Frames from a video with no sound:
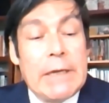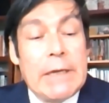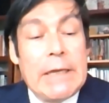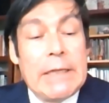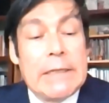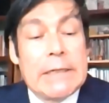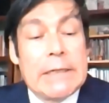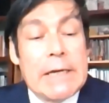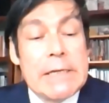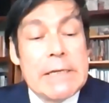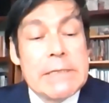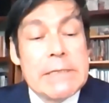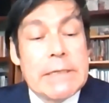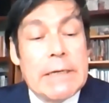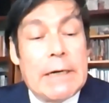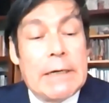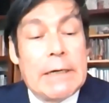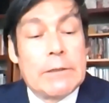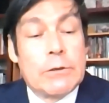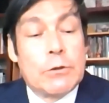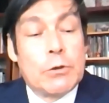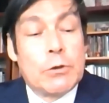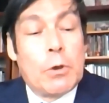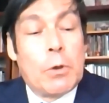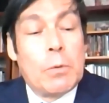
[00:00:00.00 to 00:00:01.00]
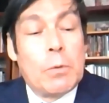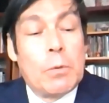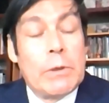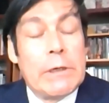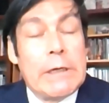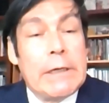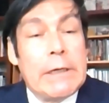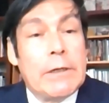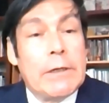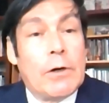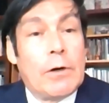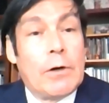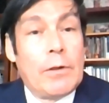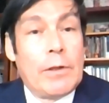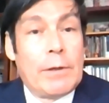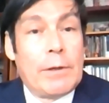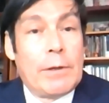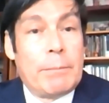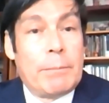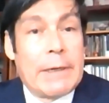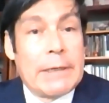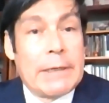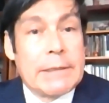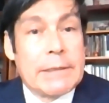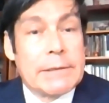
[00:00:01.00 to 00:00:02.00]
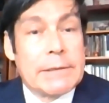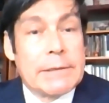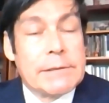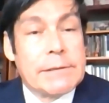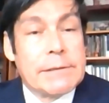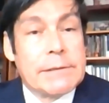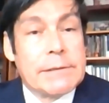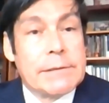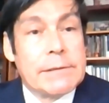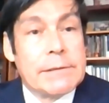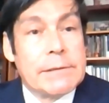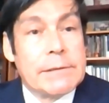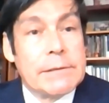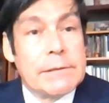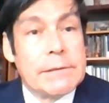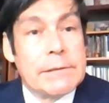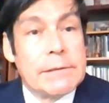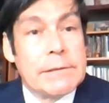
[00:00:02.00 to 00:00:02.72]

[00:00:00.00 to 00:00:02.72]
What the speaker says: it has a role in other markets?